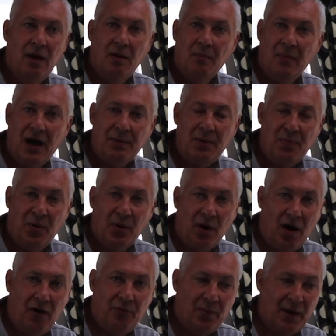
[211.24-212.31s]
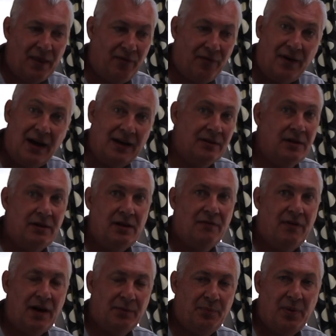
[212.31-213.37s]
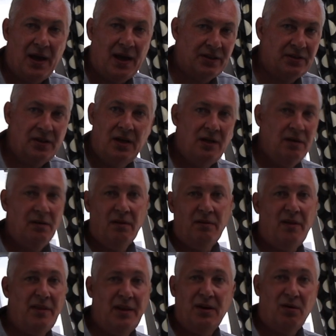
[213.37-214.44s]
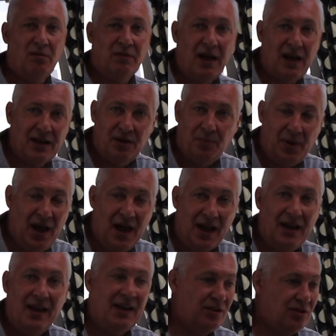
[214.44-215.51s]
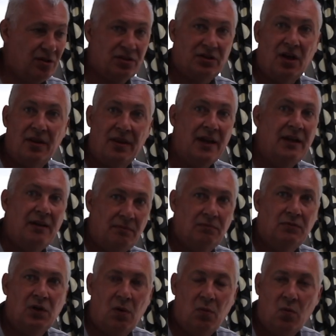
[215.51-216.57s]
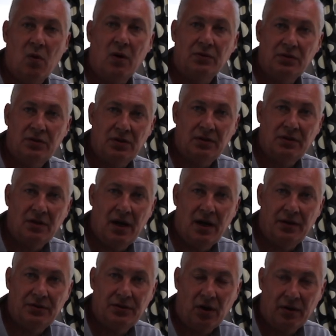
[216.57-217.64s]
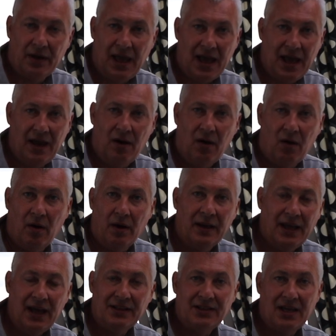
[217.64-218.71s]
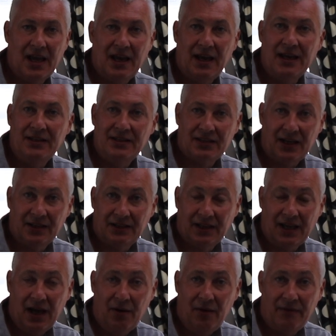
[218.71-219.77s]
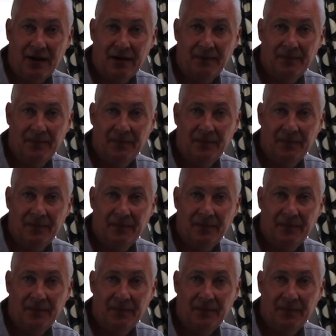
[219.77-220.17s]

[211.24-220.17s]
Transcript: might be put off by the fact that you've had pets. Not that they don't like your pet, it's just that they don't want dog hair or cat hair inside the caravan.